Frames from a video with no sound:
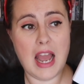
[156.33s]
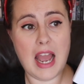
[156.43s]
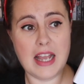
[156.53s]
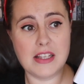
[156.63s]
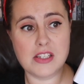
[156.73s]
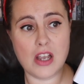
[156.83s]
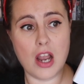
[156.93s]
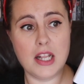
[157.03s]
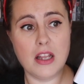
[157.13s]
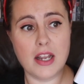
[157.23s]
And
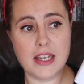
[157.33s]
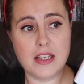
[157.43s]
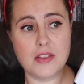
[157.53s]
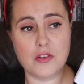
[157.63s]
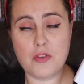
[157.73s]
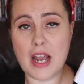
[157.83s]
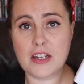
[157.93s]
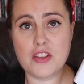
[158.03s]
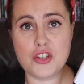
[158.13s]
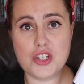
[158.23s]
I like the
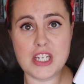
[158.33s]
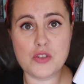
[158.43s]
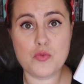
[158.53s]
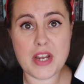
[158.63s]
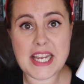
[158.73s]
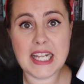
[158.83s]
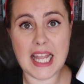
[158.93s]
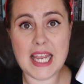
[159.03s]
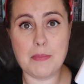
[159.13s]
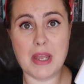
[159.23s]
fact that she's
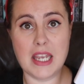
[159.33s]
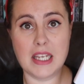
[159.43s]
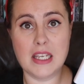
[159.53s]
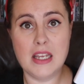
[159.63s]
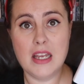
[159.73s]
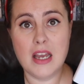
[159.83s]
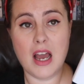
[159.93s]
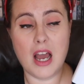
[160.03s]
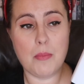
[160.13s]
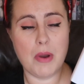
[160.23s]
reclaiming
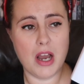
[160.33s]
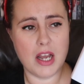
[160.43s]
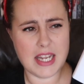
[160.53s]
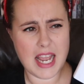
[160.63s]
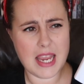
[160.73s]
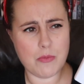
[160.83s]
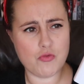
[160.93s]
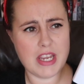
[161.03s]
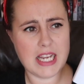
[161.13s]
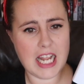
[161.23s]
her name,
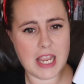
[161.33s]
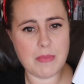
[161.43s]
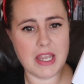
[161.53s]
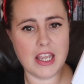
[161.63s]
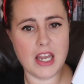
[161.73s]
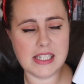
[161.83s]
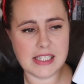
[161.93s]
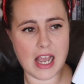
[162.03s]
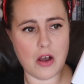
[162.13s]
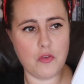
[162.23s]
reclaiming
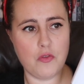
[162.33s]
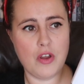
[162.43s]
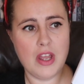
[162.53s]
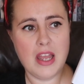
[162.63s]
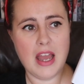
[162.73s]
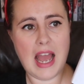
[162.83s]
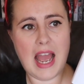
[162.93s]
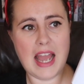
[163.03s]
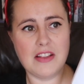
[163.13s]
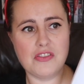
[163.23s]
herself,
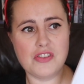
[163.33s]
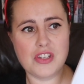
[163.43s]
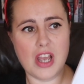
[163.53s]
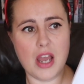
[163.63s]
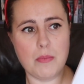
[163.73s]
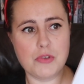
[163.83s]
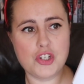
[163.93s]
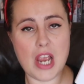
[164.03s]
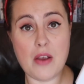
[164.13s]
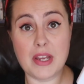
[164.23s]
and
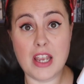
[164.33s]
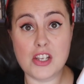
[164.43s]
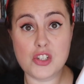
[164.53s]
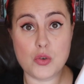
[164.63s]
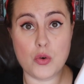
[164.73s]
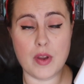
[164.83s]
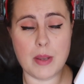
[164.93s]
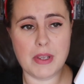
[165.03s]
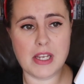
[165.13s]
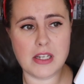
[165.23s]
sharing her
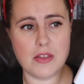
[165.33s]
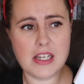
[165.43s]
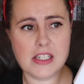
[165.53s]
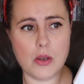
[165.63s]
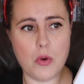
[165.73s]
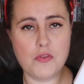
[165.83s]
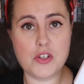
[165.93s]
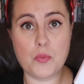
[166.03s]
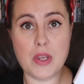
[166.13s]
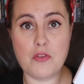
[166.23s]
story, because I think so
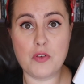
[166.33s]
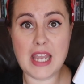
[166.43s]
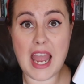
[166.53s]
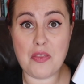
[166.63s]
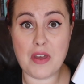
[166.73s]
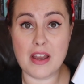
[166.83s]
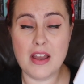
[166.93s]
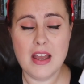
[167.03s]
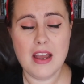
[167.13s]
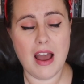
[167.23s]
often we forget that
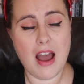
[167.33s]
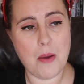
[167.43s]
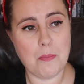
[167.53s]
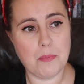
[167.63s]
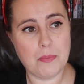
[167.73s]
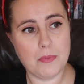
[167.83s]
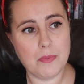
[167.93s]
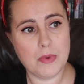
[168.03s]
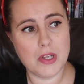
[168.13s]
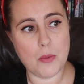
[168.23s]

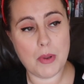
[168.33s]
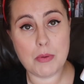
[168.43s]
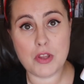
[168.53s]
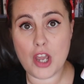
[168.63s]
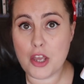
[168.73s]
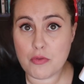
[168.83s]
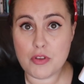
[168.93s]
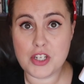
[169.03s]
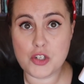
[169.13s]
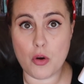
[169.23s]
you know, people that go through
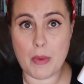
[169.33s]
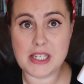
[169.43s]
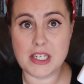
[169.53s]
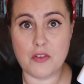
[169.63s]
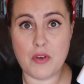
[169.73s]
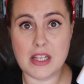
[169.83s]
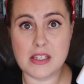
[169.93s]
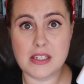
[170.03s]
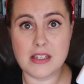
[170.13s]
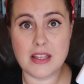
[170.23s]
these traumatic
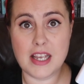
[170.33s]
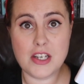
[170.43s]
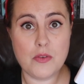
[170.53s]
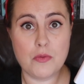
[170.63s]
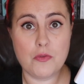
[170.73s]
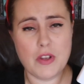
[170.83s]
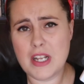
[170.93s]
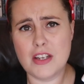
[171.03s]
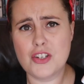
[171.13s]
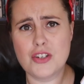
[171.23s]
events, they don't
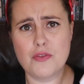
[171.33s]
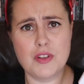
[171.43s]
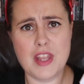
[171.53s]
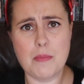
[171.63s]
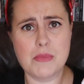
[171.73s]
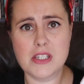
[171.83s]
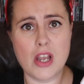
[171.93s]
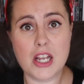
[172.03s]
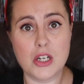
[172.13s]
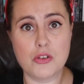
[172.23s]
finish for them
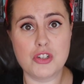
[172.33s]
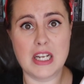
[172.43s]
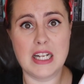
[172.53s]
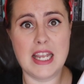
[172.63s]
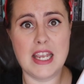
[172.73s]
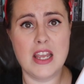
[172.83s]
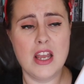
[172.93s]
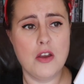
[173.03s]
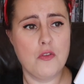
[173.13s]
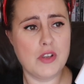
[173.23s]
psychologically,
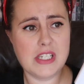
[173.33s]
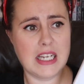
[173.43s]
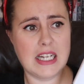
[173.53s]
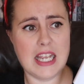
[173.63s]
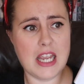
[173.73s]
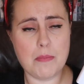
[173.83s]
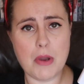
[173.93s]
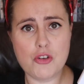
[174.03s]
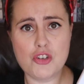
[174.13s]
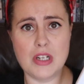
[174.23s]
physically,
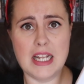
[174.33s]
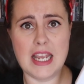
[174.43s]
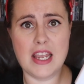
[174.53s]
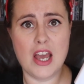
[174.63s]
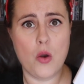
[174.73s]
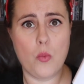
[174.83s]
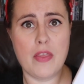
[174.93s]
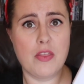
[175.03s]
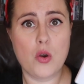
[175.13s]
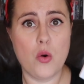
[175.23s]
emotionally
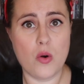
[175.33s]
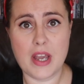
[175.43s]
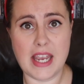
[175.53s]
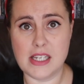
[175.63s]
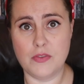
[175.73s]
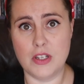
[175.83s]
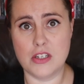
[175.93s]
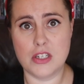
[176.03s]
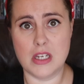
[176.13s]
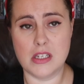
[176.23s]
when the court case
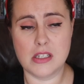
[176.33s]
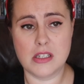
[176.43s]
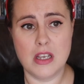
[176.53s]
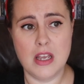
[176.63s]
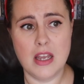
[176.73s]
finishes.